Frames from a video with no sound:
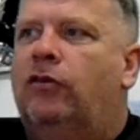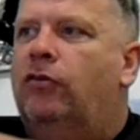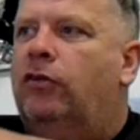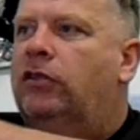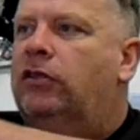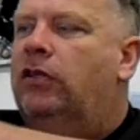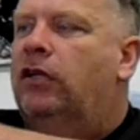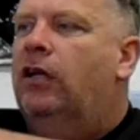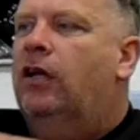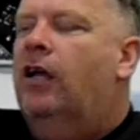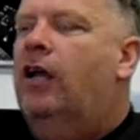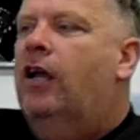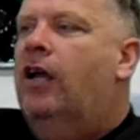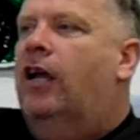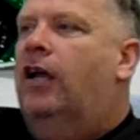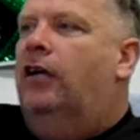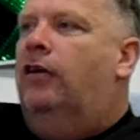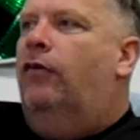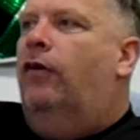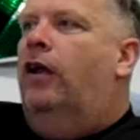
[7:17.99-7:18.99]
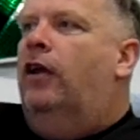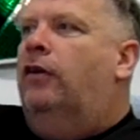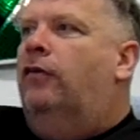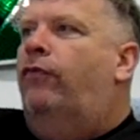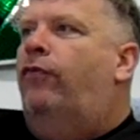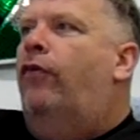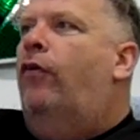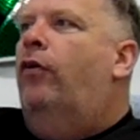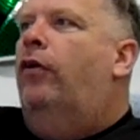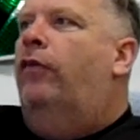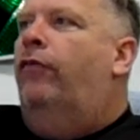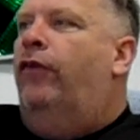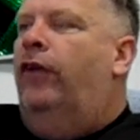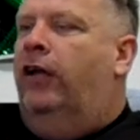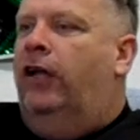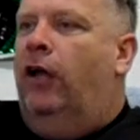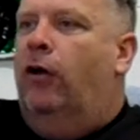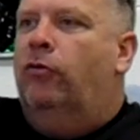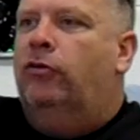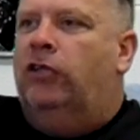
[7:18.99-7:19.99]
You know, he's, he's, he's fought for
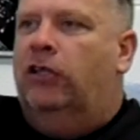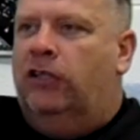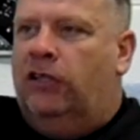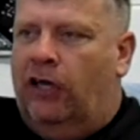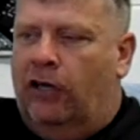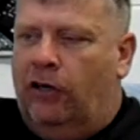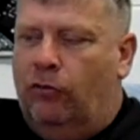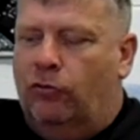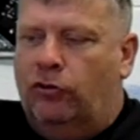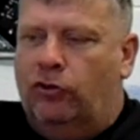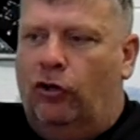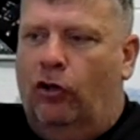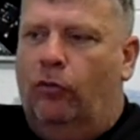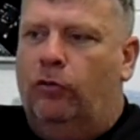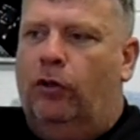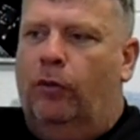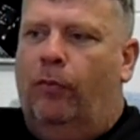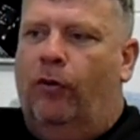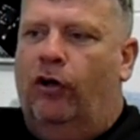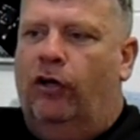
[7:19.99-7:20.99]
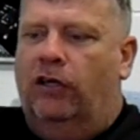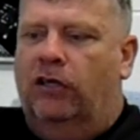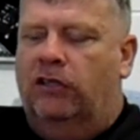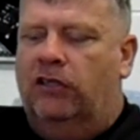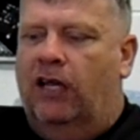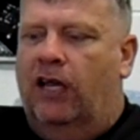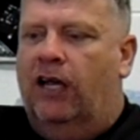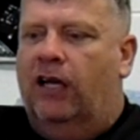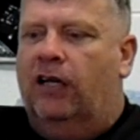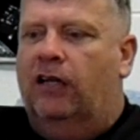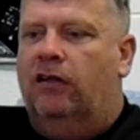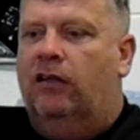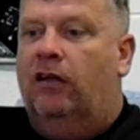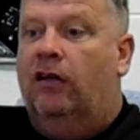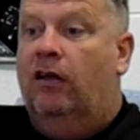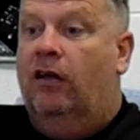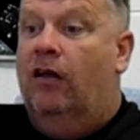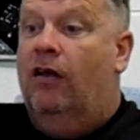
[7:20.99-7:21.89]
the Celtic title, stopped to boy in the second.